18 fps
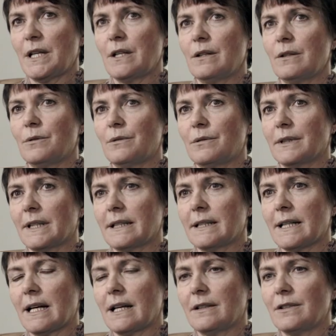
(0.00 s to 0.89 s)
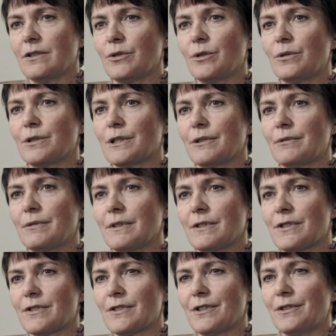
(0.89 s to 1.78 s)
me knowing that I had a daughter
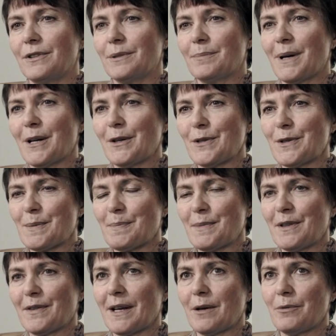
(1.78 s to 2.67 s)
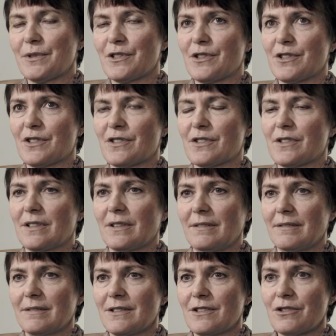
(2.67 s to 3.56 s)
and a son and my husband that were just
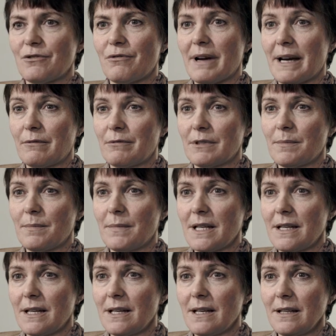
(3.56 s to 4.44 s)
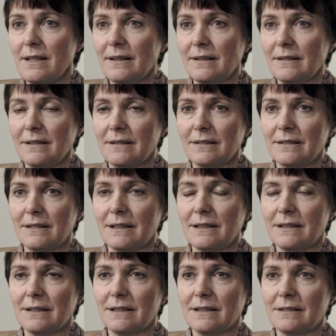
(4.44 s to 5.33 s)
surrounding me,
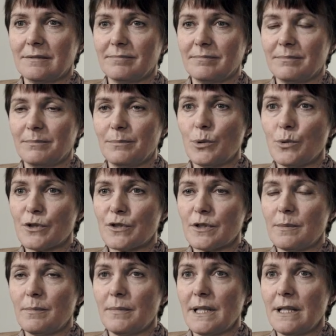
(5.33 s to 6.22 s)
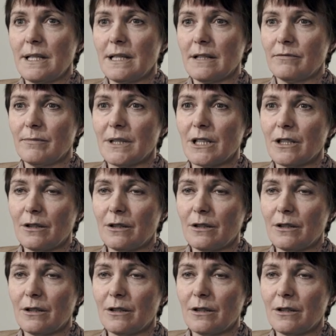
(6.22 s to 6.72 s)
boosting me, giving me